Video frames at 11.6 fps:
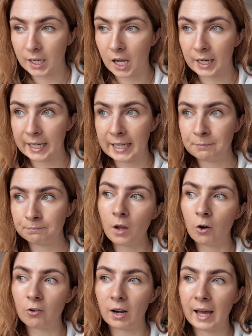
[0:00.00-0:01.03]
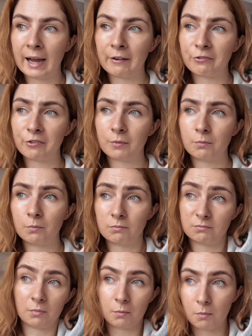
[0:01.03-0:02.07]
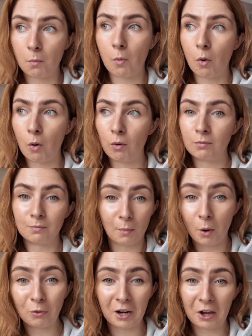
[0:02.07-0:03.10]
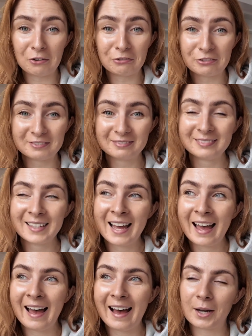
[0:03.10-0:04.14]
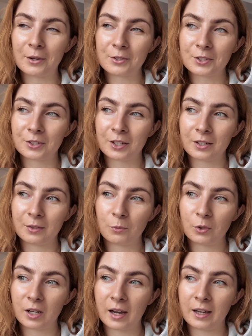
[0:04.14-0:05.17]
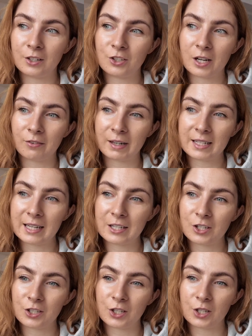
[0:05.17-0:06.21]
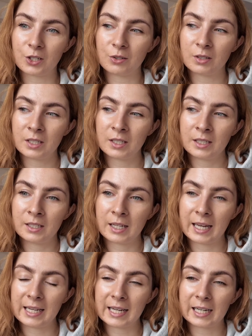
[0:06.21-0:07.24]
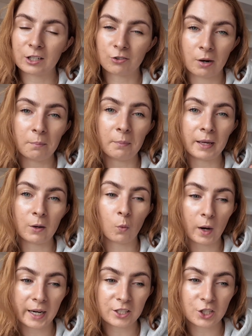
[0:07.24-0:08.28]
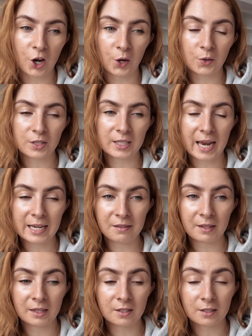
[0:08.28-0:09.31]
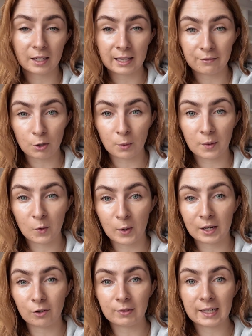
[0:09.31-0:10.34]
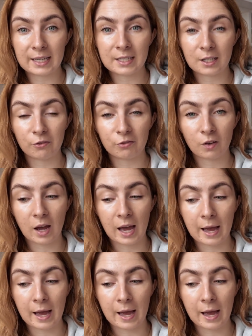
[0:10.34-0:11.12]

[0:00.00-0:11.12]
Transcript: and honey, or I'll have more malt loaf. What else would I generally tend to do? Any kind of crumpet, white toast, anything that's going to give you a quick release of